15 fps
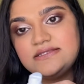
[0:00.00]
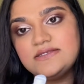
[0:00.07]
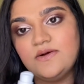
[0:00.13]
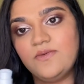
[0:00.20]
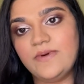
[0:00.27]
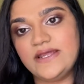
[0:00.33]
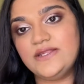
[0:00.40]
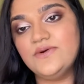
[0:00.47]
So
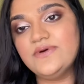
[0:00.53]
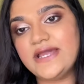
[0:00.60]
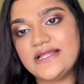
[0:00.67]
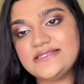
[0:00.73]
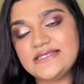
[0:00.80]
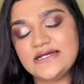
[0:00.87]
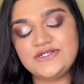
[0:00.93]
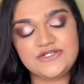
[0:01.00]
when you
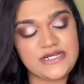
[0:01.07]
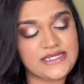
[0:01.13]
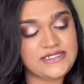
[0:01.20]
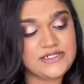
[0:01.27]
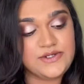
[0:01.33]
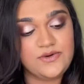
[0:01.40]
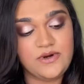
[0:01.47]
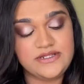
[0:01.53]
get such
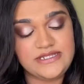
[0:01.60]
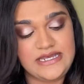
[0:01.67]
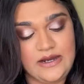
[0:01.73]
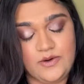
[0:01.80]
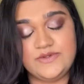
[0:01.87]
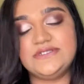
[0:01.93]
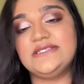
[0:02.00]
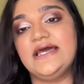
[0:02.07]
residue on the
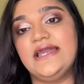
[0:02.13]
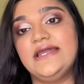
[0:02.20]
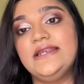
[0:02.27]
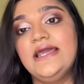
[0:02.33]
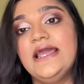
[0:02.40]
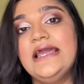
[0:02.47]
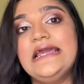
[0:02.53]
outside,